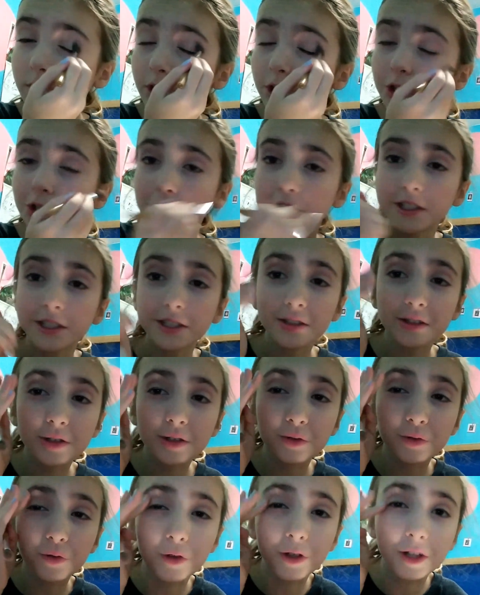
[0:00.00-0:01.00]
The crease
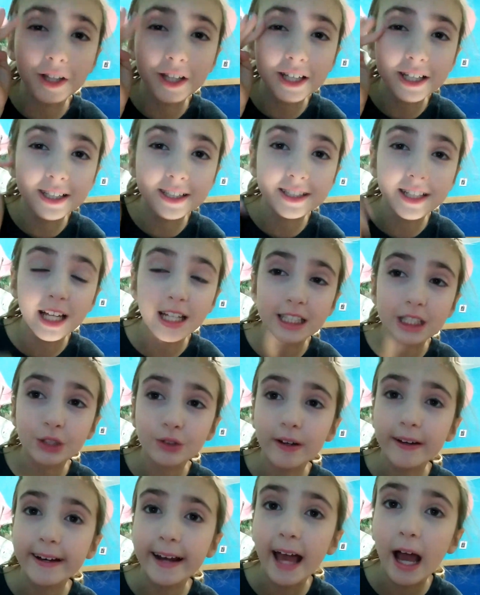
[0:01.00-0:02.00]
looks really intense
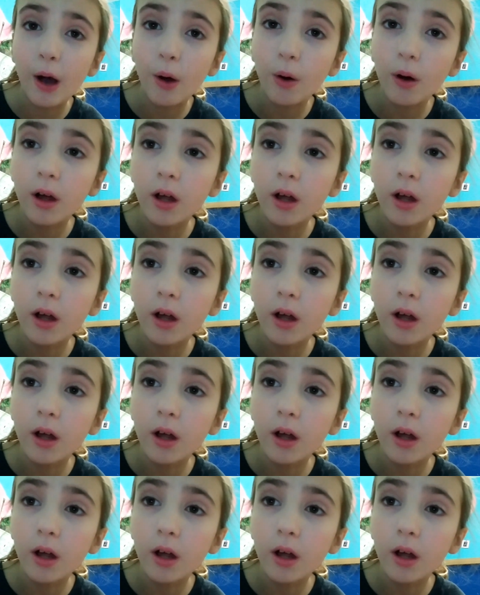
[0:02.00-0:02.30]
right now.